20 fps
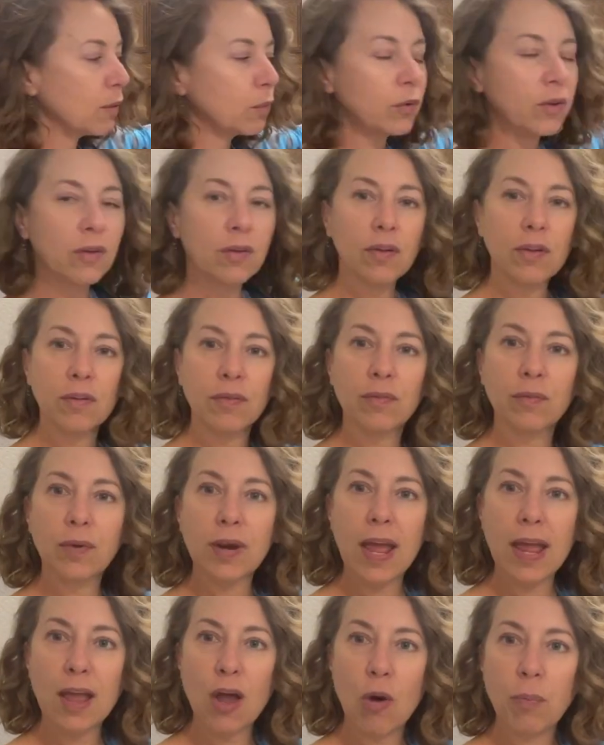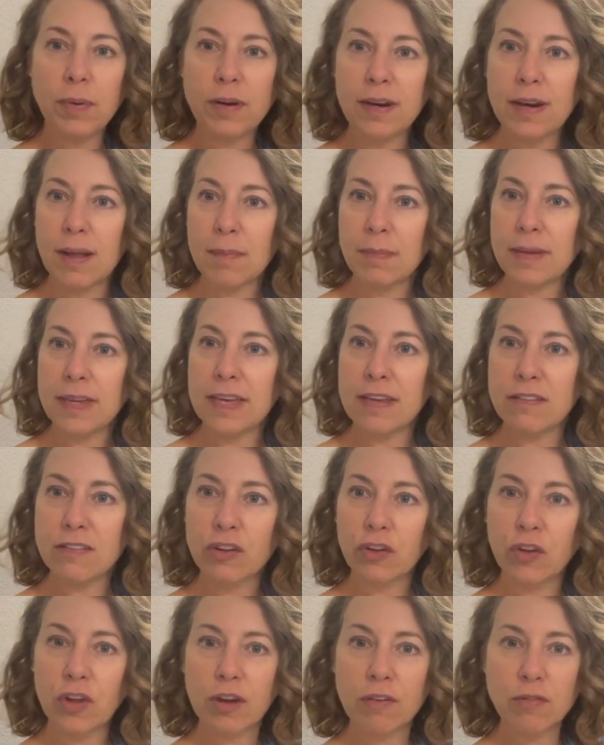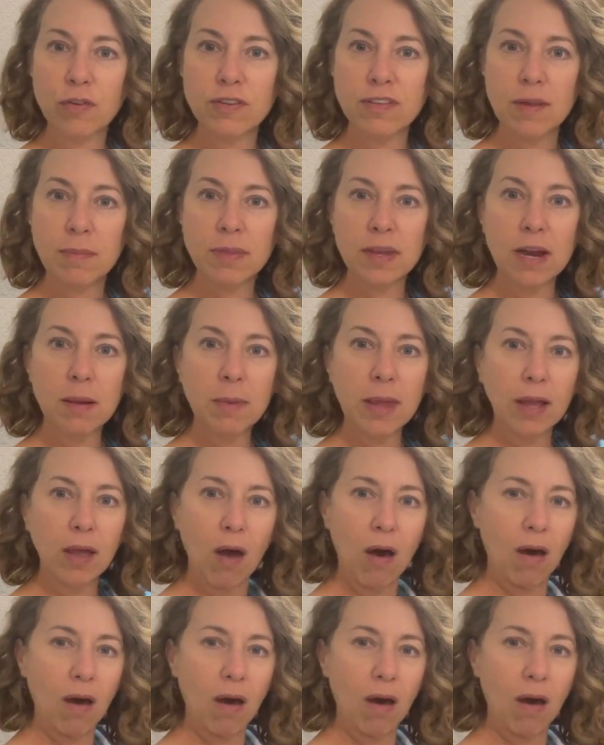when I open it up again to look for something, I'm like,